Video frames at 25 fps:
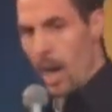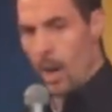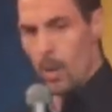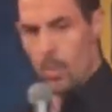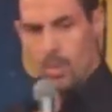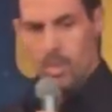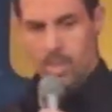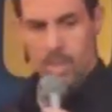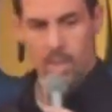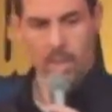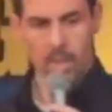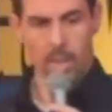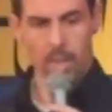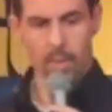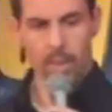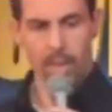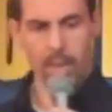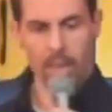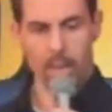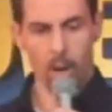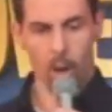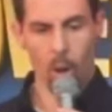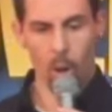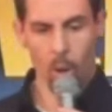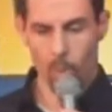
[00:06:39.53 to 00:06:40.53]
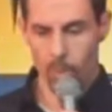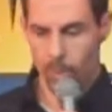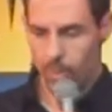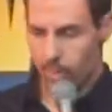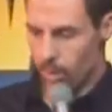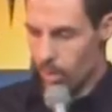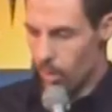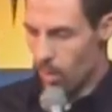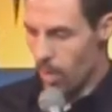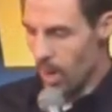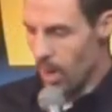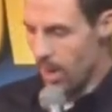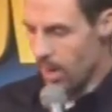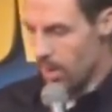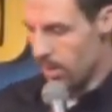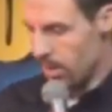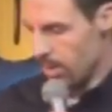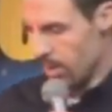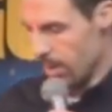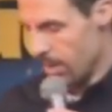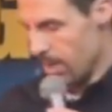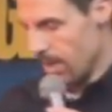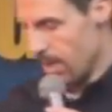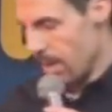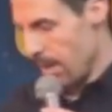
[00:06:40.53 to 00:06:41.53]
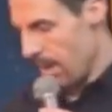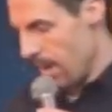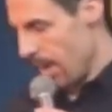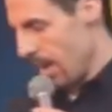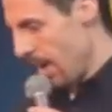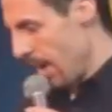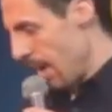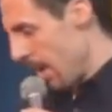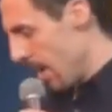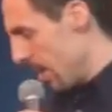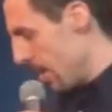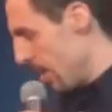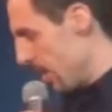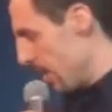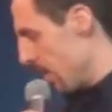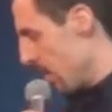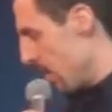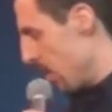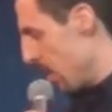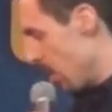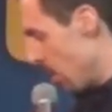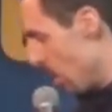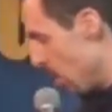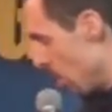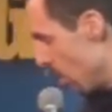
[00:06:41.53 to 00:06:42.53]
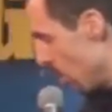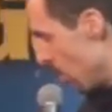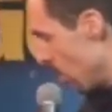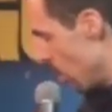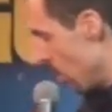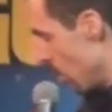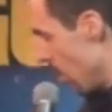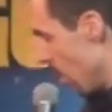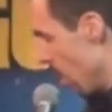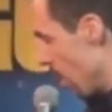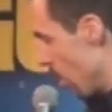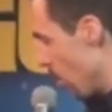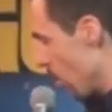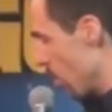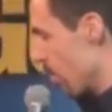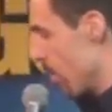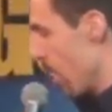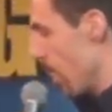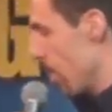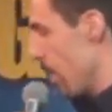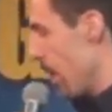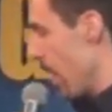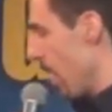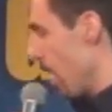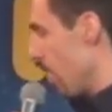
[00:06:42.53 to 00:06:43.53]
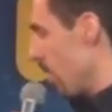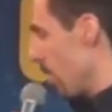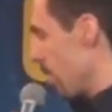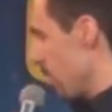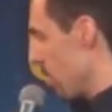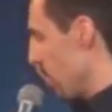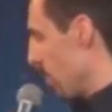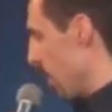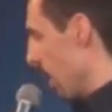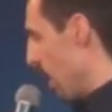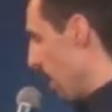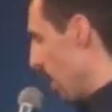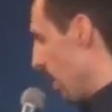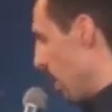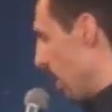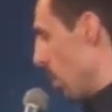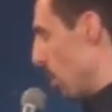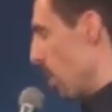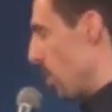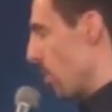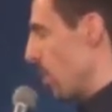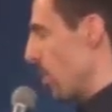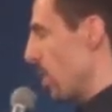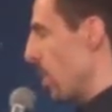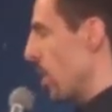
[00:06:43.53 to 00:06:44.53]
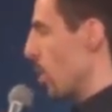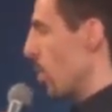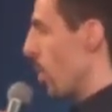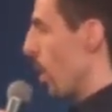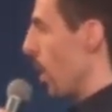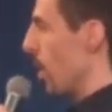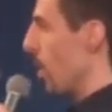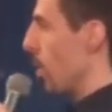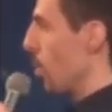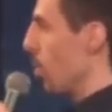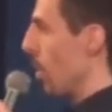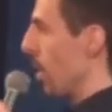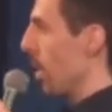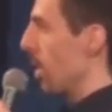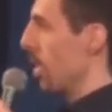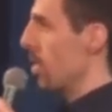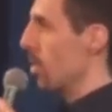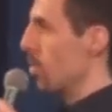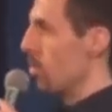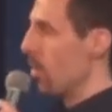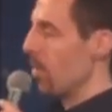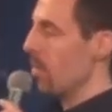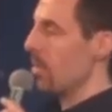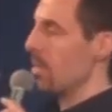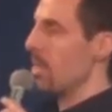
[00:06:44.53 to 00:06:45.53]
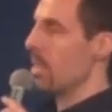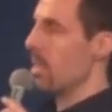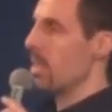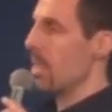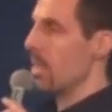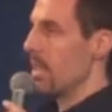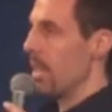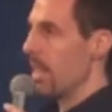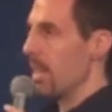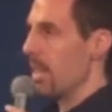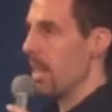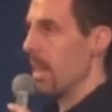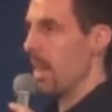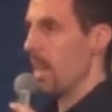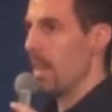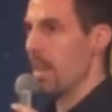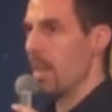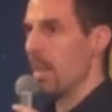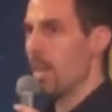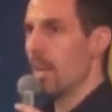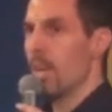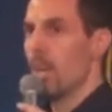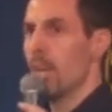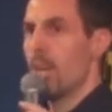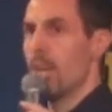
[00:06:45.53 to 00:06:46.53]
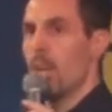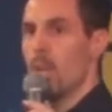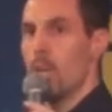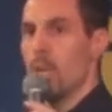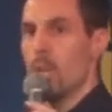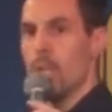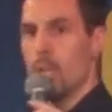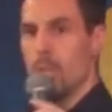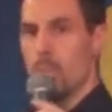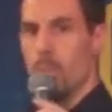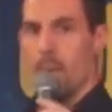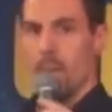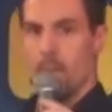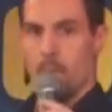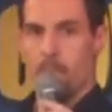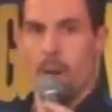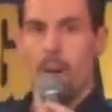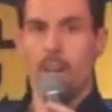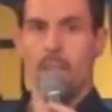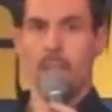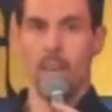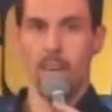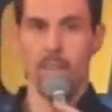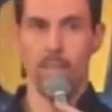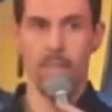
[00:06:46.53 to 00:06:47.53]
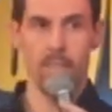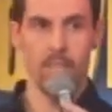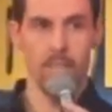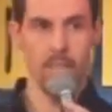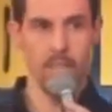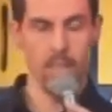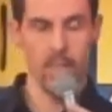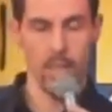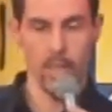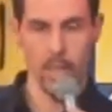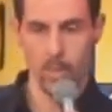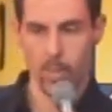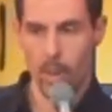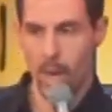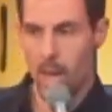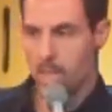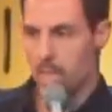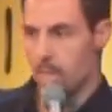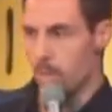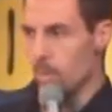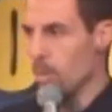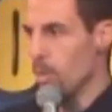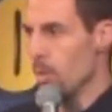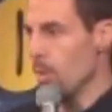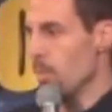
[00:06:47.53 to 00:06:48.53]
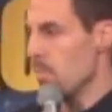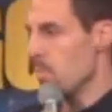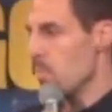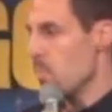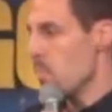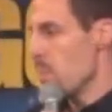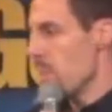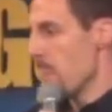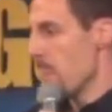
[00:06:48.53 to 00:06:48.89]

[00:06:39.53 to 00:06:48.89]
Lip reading: I was living at home for a while, and with my parents, and you know, they really go out of their way to do everything that they can to make my life as easy as possible.